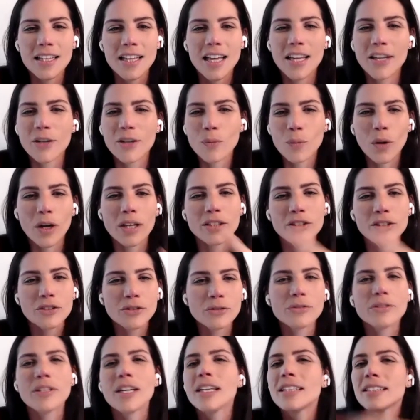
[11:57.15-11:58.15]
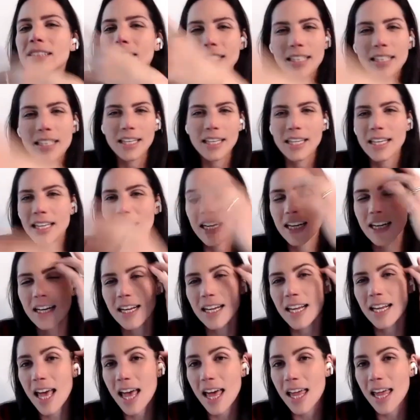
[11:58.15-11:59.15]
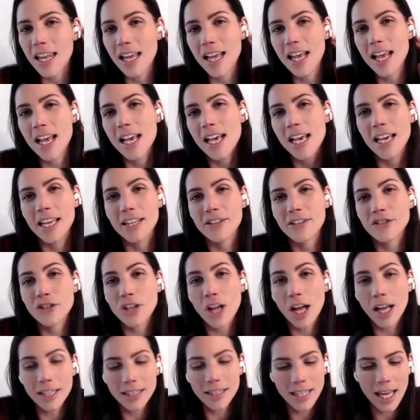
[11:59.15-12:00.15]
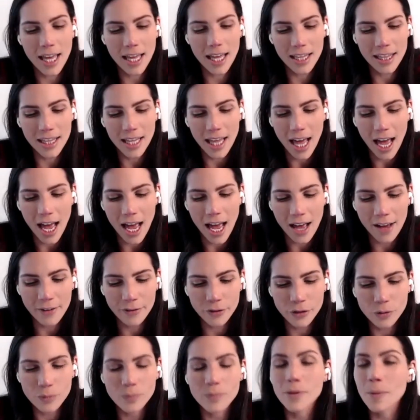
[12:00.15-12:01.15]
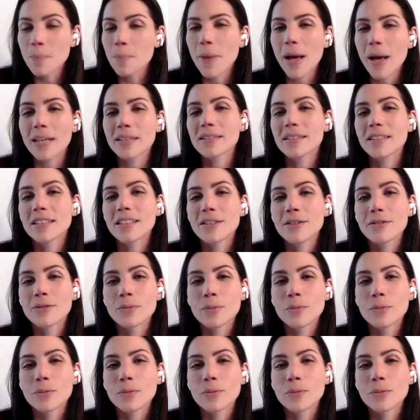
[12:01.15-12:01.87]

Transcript: And 1, 2 days I eat it again. It's not that I have to. The best thing